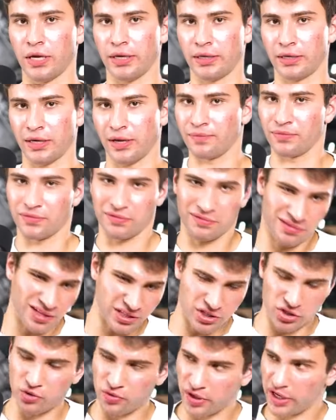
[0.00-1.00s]
Like mm. I'm,
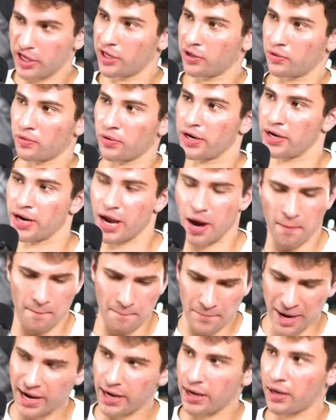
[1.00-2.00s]
let's do a hit right
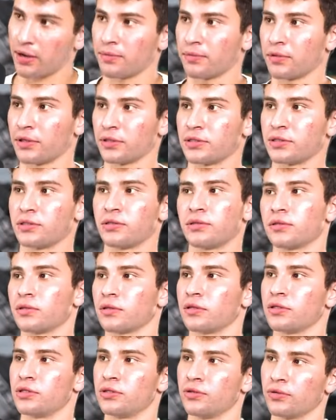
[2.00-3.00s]
now damn, let's
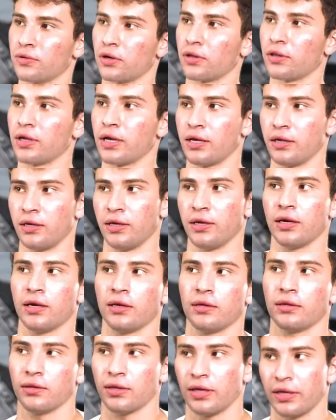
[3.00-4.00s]
oh, let's damn. do all that.
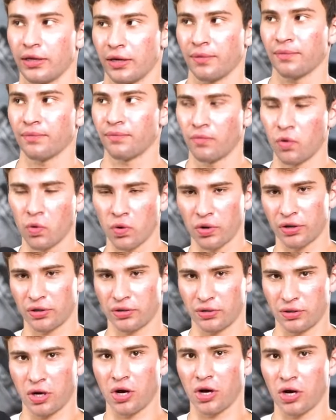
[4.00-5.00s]
Yeah. Like I'm
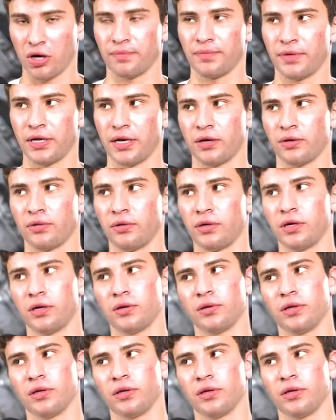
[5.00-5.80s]
more calmed down